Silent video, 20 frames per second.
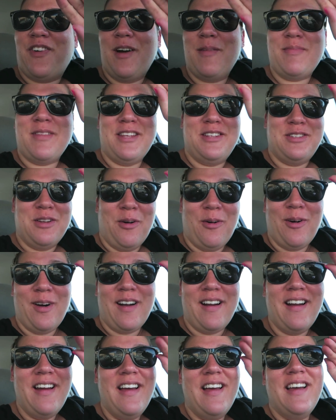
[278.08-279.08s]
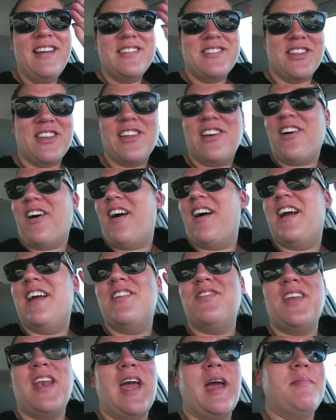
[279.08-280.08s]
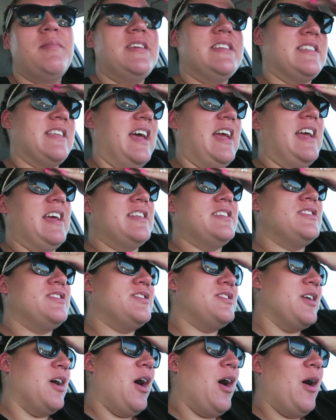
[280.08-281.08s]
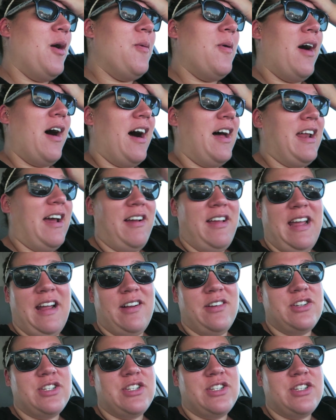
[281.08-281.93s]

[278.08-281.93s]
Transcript: from the door to the car. Even Emmy's like, it's so hot out here